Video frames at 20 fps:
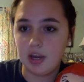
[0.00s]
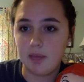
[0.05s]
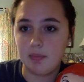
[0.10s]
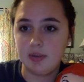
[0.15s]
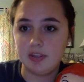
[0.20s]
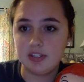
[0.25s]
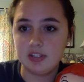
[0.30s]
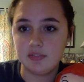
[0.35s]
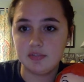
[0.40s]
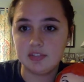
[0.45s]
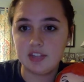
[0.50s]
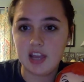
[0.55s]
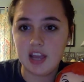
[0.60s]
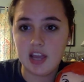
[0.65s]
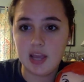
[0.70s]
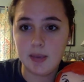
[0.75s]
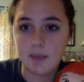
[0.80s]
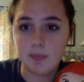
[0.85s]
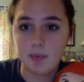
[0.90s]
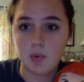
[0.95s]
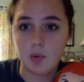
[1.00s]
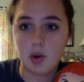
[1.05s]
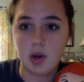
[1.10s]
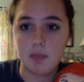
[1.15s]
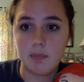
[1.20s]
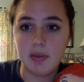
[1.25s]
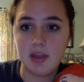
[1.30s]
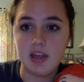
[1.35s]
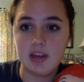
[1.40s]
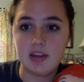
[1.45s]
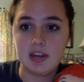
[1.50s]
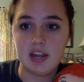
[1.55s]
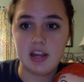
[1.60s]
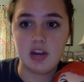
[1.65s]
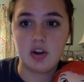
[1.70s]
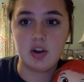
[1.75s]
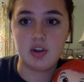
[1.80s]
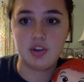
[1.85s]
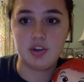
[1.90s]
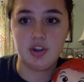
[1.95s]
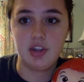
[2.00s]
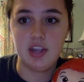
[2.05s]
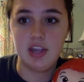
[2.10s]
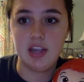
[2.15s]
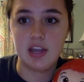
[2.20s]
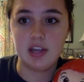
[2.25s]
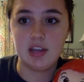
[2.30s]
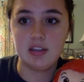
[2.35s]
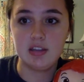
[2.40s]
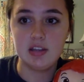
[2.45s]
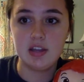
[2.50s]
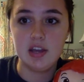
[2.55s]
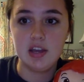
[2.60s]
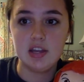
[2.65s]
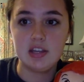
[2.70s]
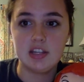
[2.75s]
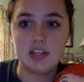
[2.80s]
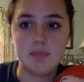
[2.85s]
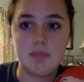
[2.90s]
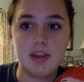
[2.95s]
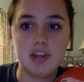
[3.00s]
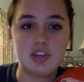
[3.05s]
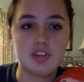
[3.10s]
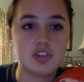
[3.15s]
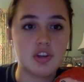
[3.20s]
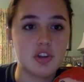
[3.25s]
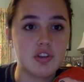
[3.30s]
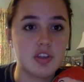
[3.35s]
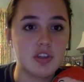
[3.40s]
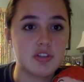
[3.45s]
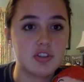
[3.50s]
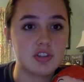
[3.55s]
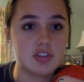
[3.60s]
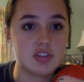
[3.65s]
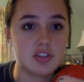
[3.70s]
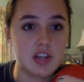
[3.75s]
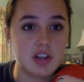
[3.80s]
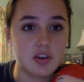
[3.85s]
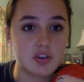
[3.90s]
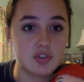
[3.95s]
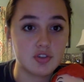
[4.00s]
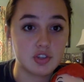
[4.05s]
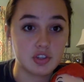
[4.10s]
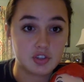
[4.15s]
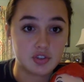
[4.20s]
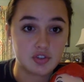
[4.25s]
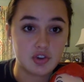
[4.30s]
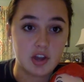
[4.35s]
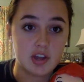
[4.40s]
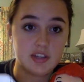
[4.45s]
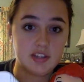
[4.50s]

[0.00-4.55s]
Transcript: a piece of tape or a Band-Aid on your hand to make sure that the straw